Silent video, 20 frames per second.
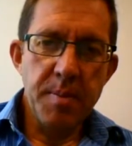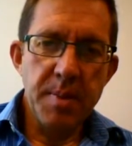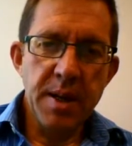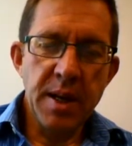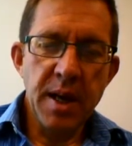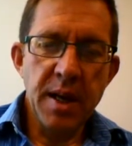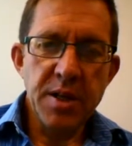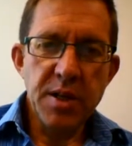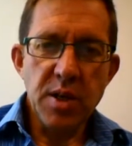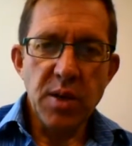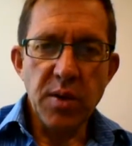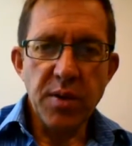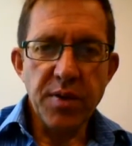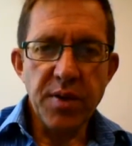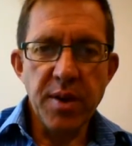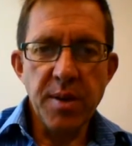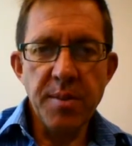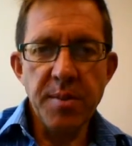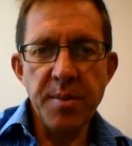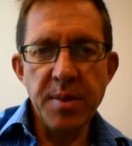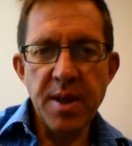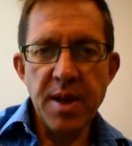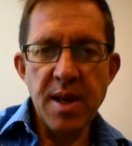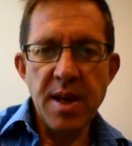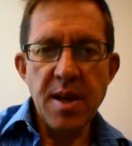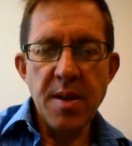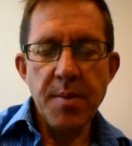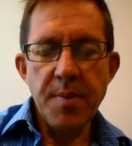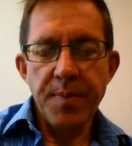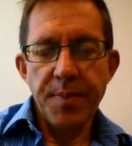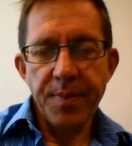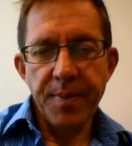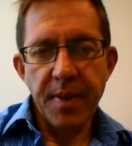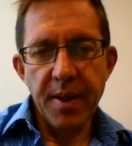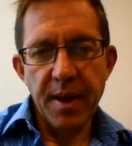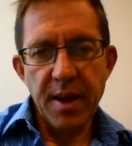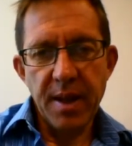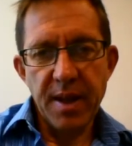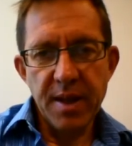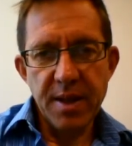article from the
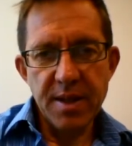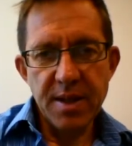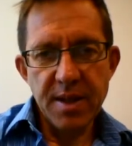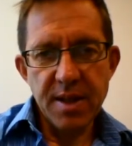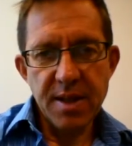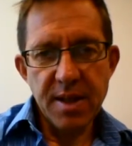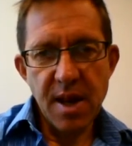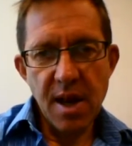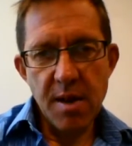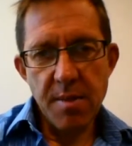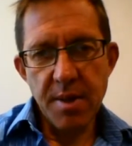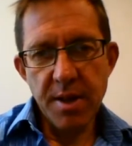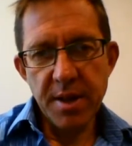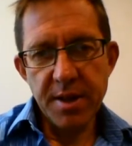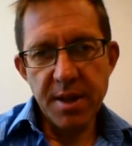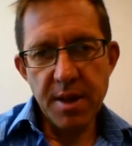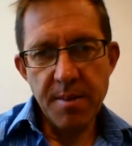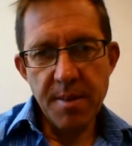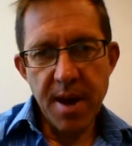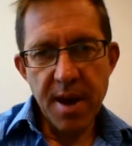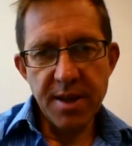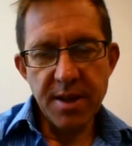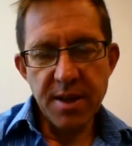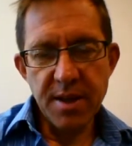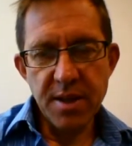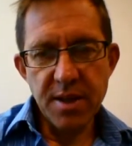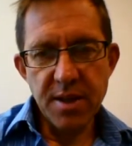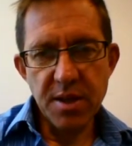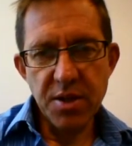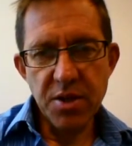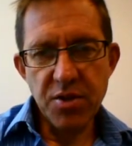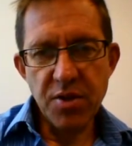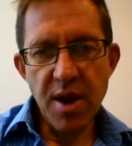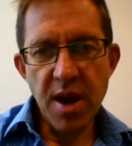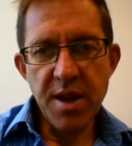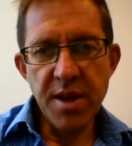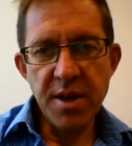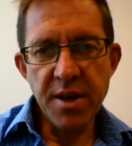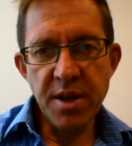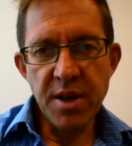Sustainability Matters
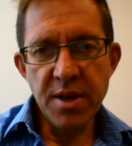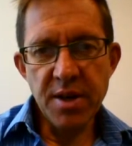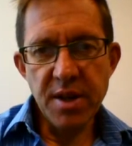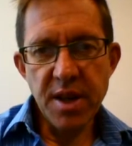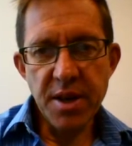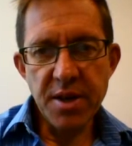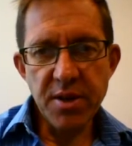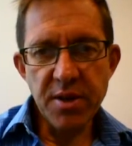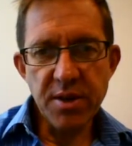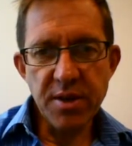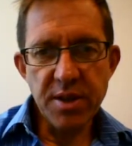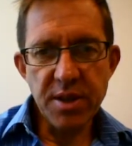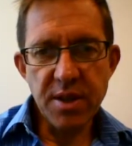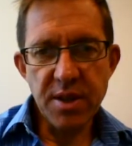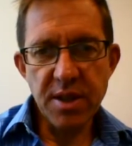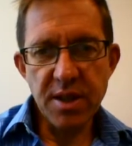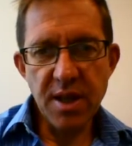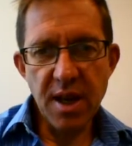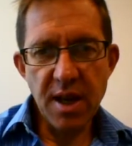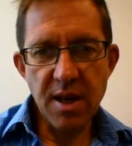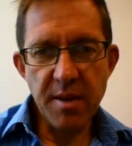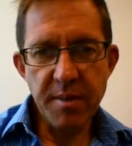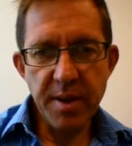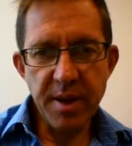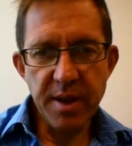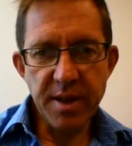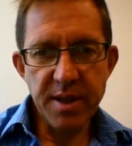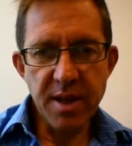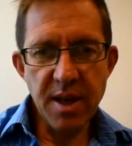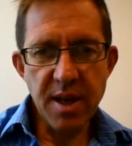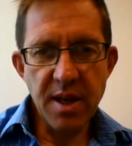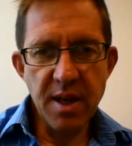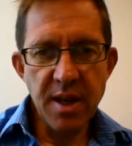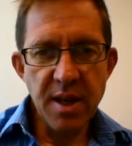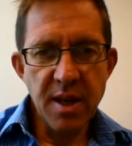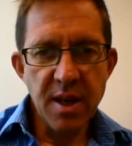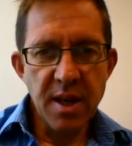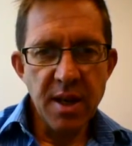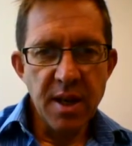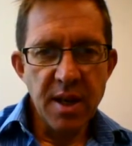Australian newsletter on sustainability,
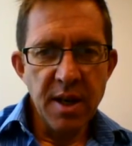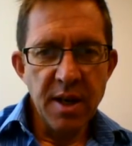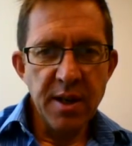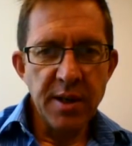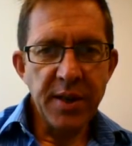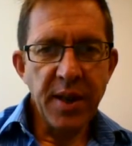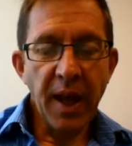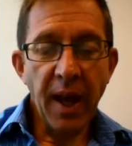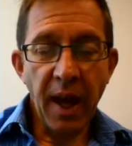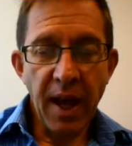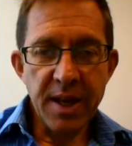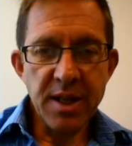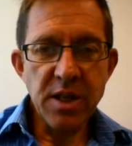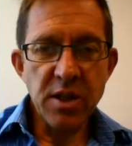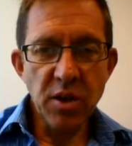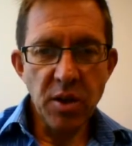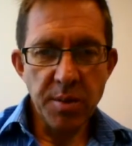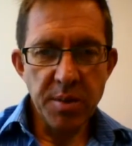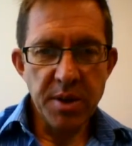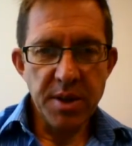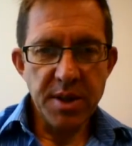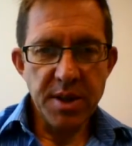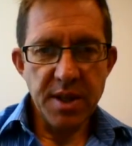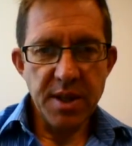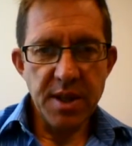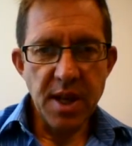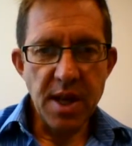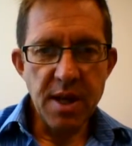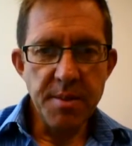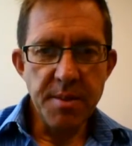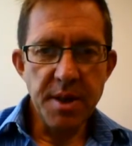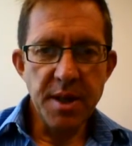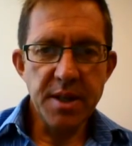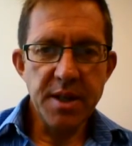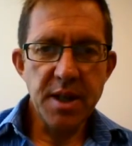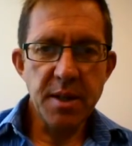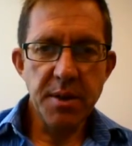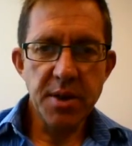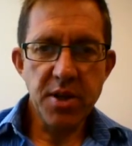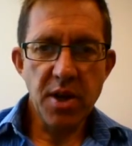looking at corporate
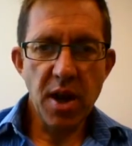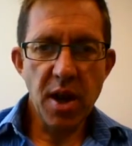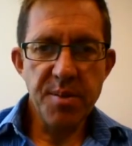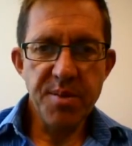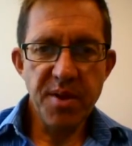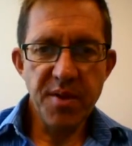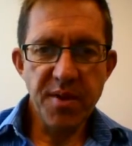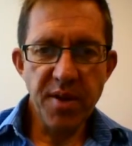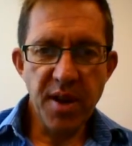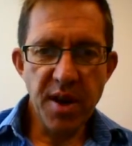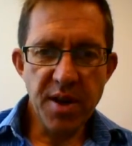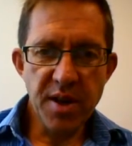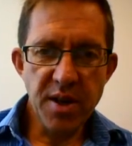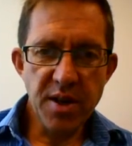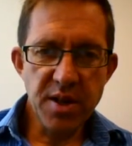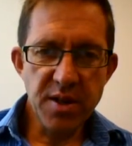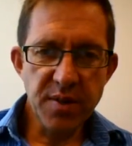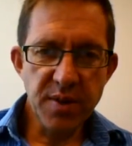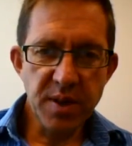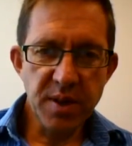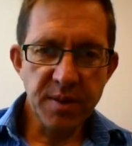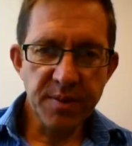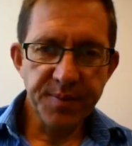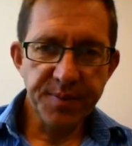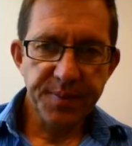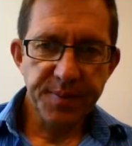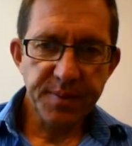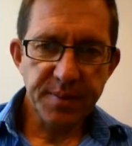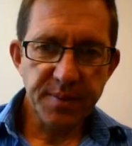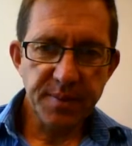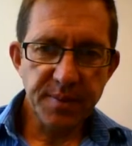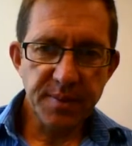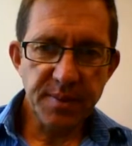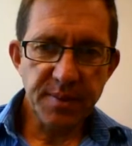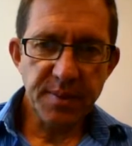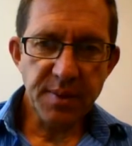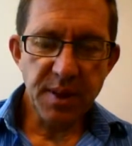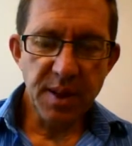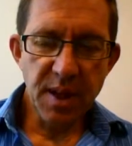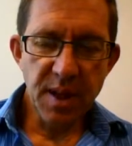sustainability, which I hope you find useful.
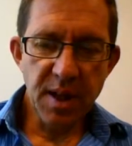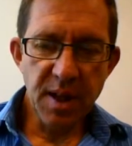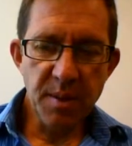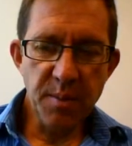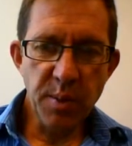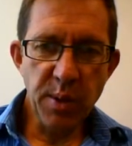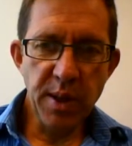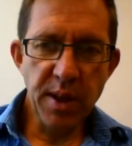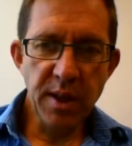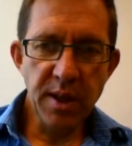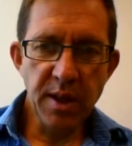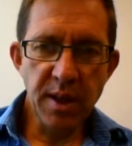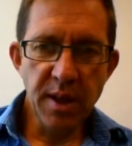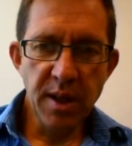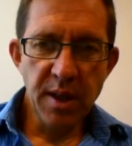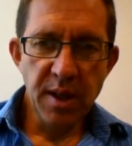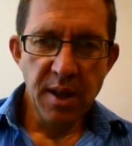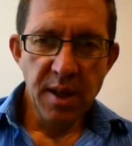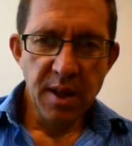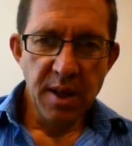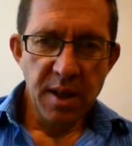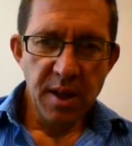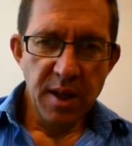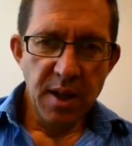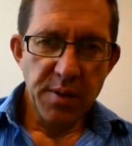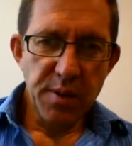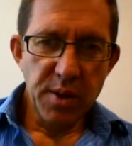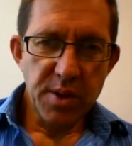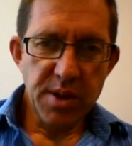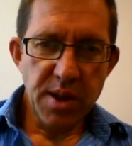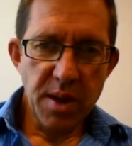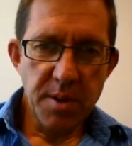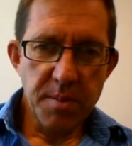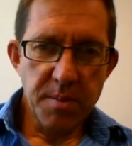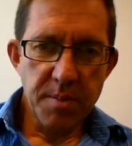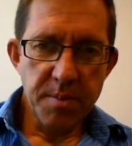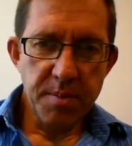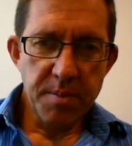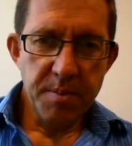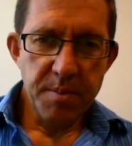I've
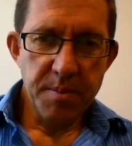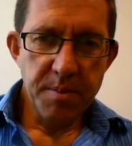also